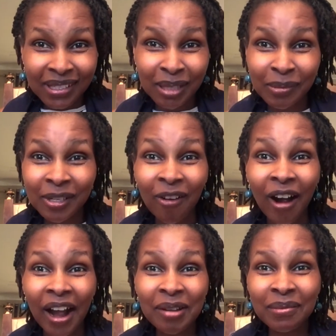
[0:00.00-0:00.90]

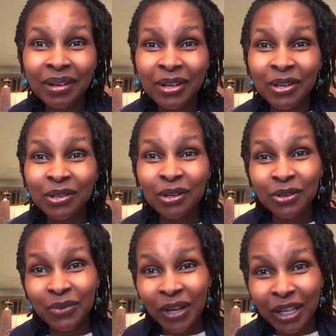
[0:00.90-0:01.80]
subscribe.
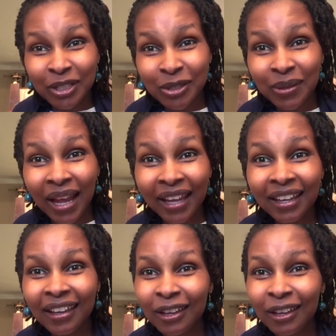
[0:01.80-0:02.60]
Don't forget to like,